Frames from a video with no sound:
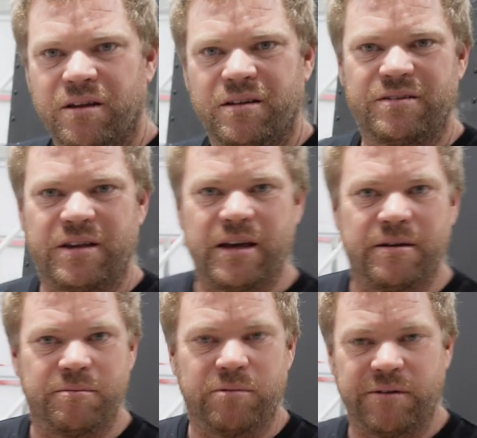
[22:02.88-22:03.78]
So yeah,
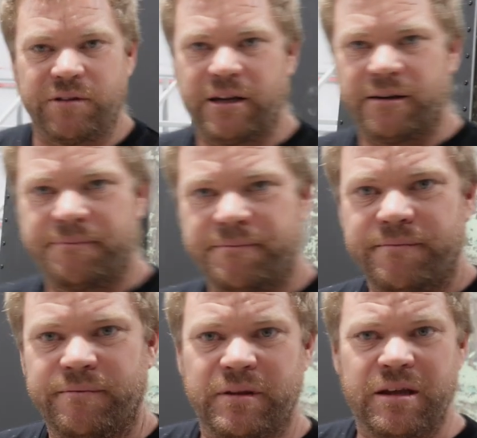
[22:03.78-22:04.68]
we'll leave it there.
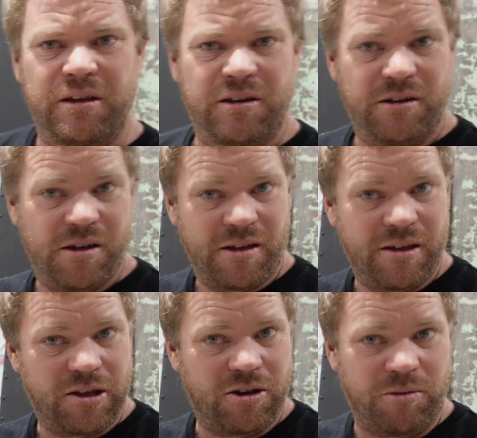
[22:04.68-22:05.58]

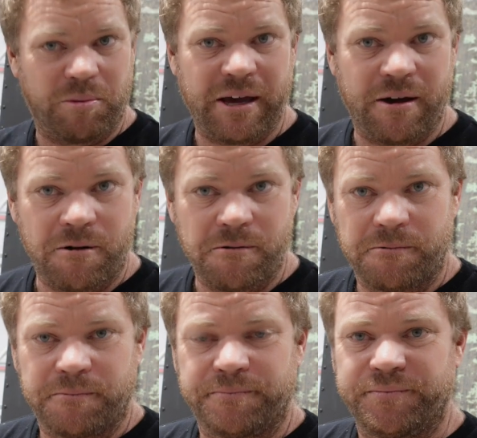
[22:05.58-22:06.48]
Got the beer hole.
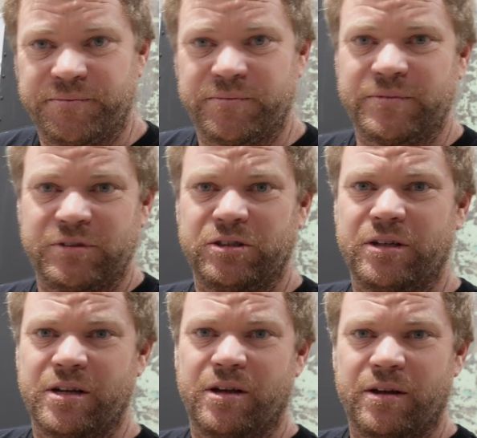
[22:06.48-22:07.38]

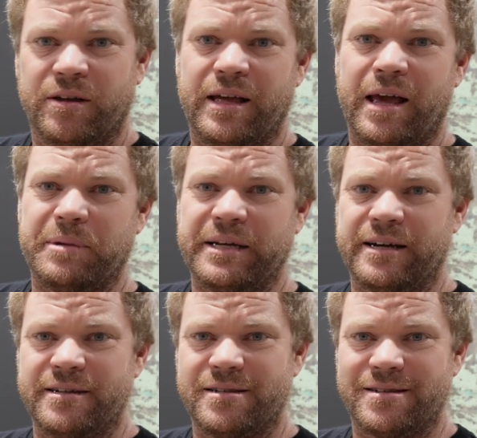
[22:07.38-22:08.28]
Happy
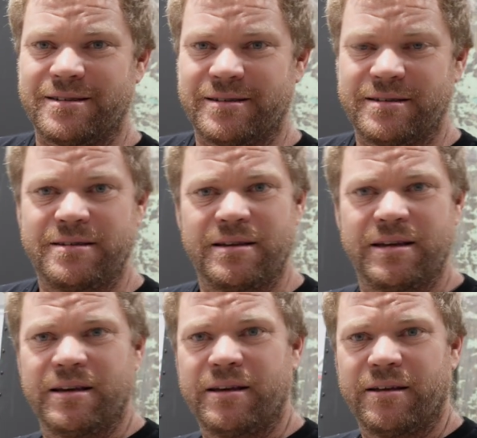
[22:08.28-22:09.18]
days.
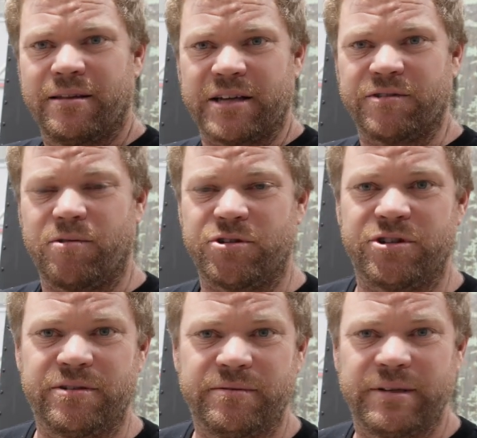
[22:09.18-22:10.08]
Thanks for
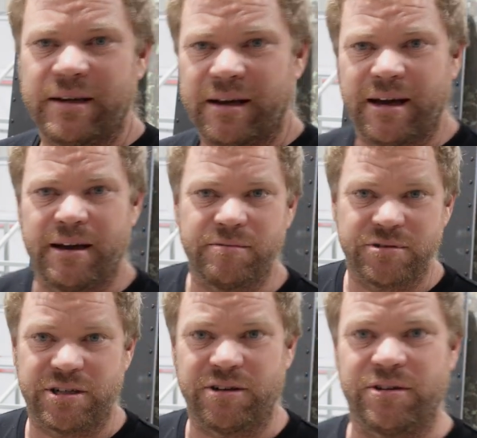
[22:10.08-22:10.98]
watching, and we'll
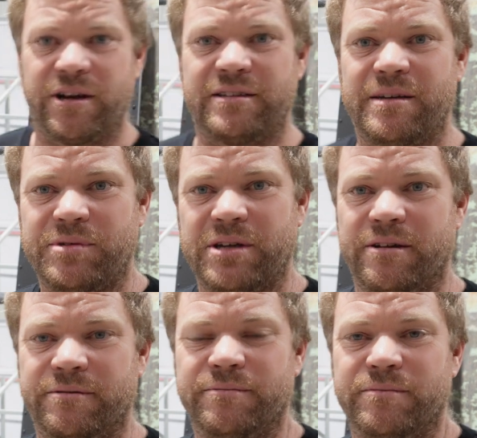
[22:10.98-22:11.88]
see you on the next episode.
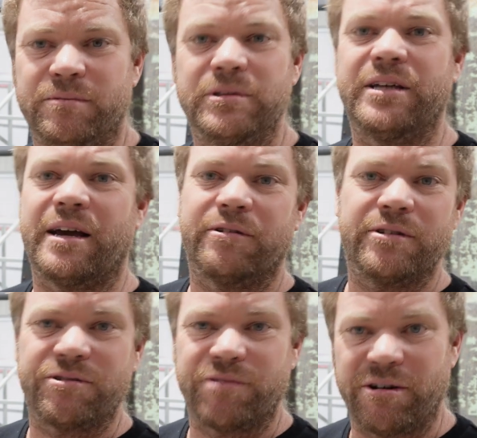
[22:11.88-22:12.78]
We tackle
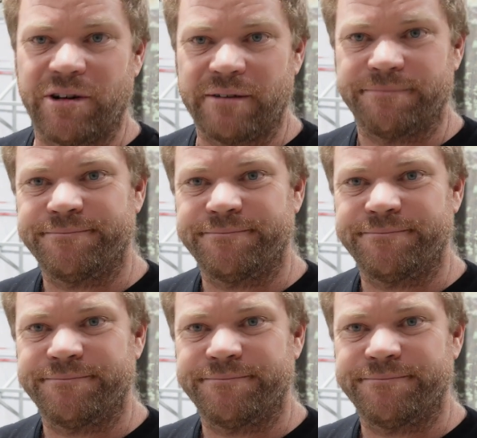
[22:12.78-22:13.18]
this rear end.